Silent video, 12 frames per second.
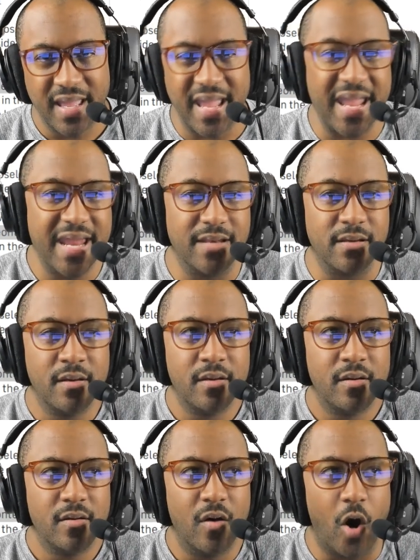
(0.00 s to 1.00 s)
And
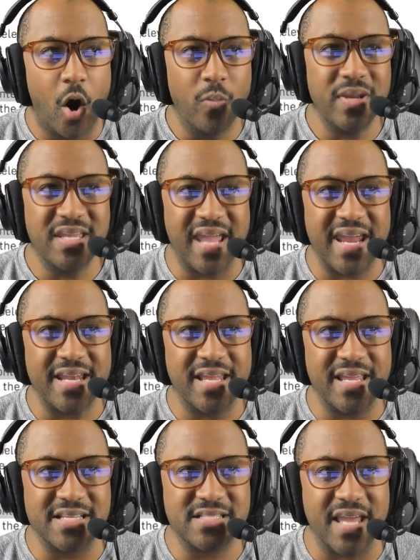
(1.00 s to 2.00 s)
all we gain
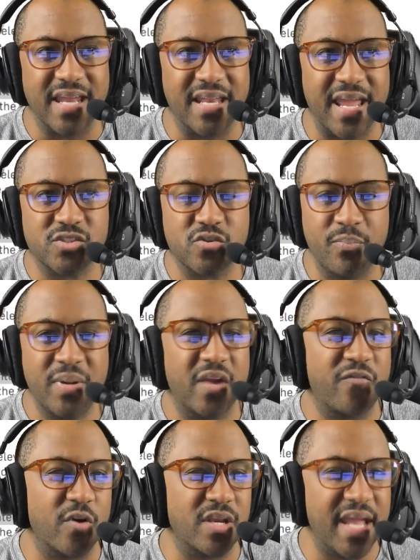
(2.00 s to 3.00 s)
is an extra
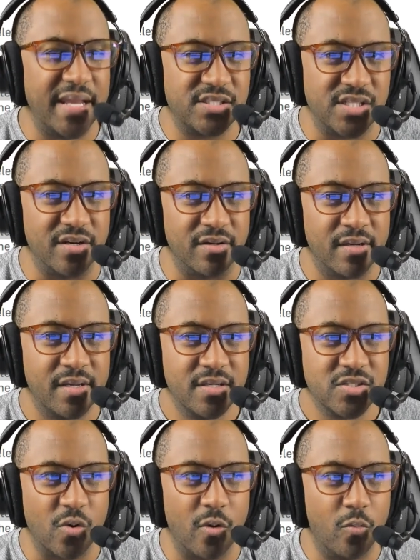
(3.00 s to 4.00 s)
pick for next year,
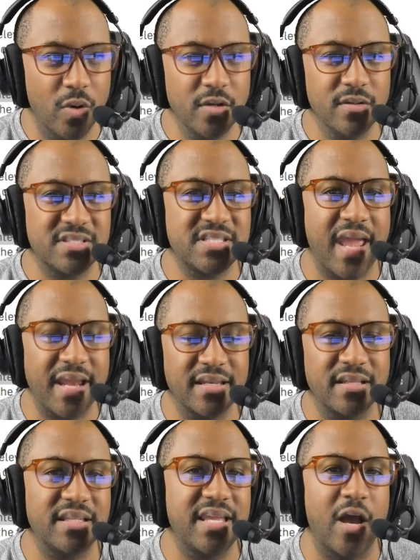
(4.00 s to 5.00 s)
so it wouldn't
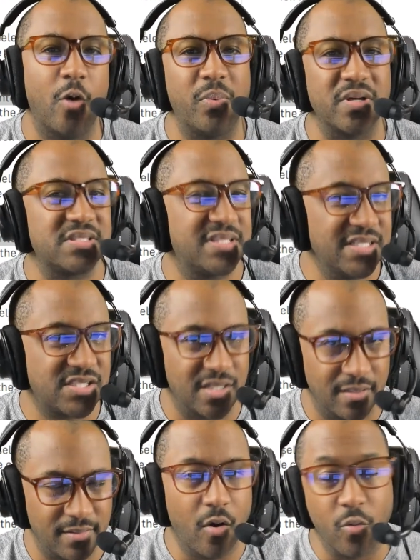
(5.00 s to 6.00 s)
technically help us this
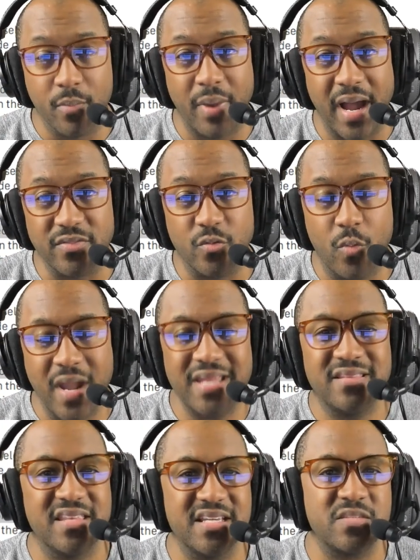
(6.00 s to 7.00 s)
year. Oh, and by the way,
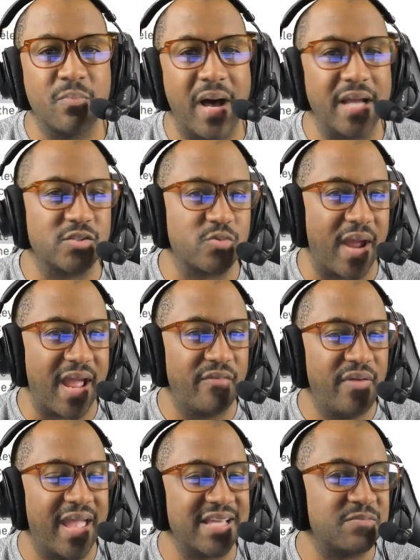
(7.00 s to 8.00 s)
this mock
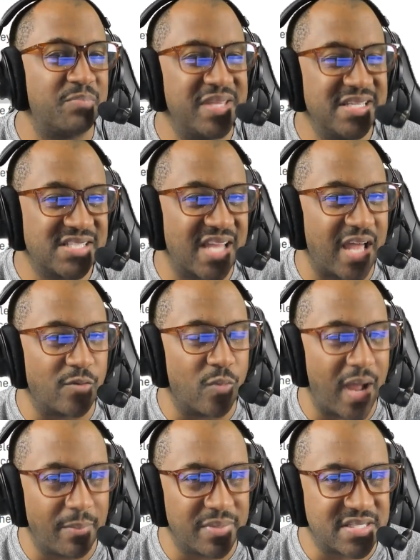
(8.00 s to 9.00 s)
draft has Bijan
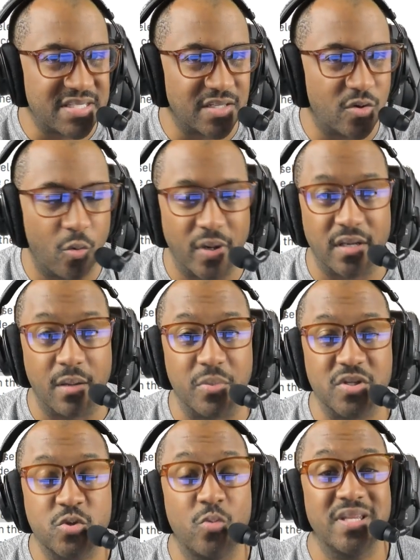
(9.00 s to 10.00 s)
Robinson going
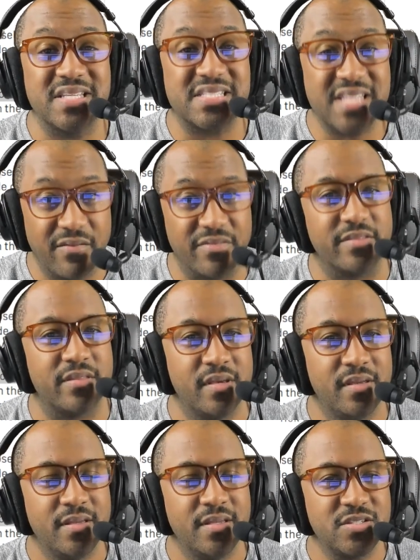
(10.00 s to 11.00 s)
number twenty-seventh
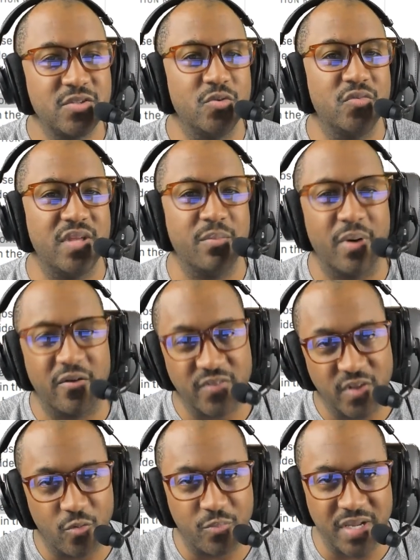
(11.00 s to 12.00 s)
to the
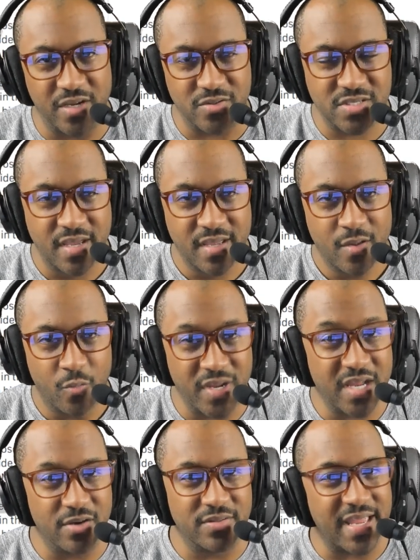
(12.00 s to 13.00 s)
Buffalo Bills.
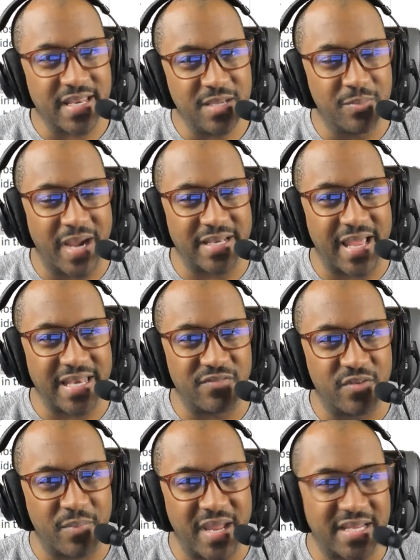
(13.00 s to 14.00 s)
We hear that he might not
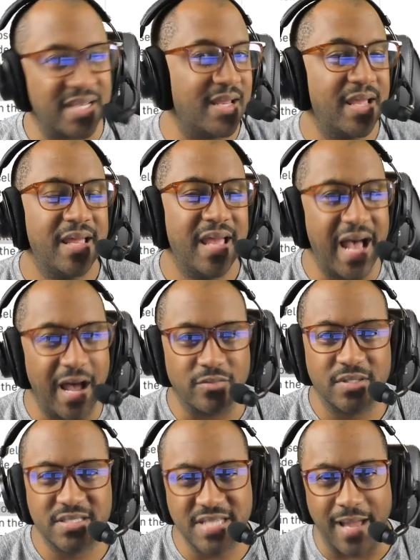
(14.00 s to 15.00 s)
even make it
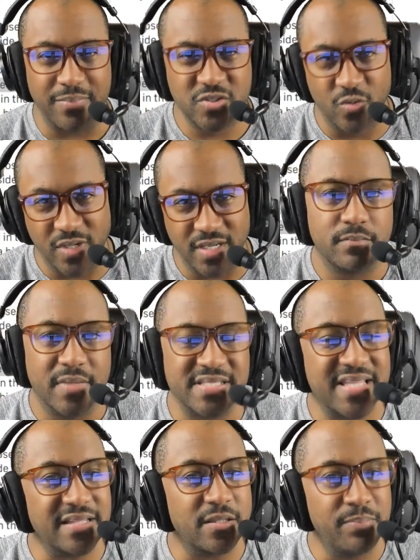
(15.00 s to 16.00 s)
out the top twenty. It's
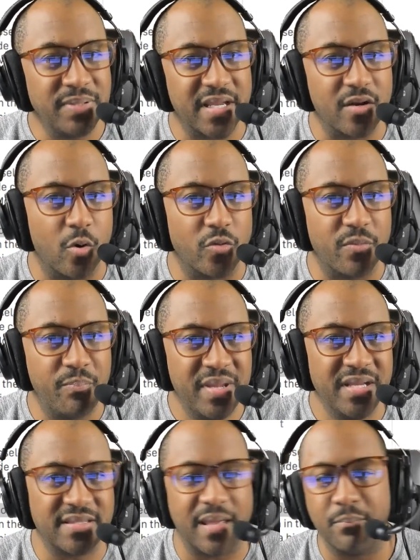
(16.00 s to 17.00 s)
not the player or the
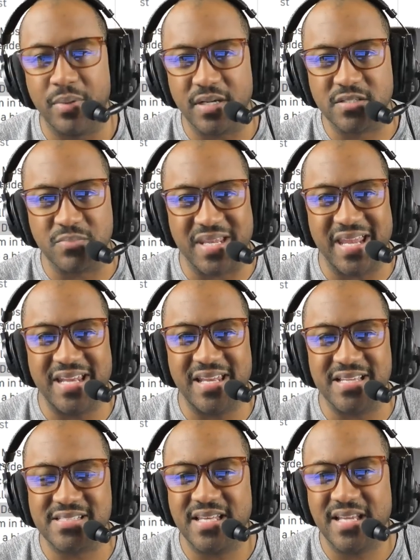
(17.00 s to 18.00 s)
pick that bugs me. It
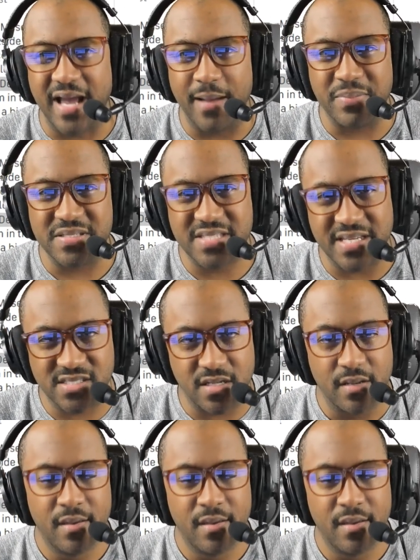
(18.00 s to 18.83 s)
is the compensation.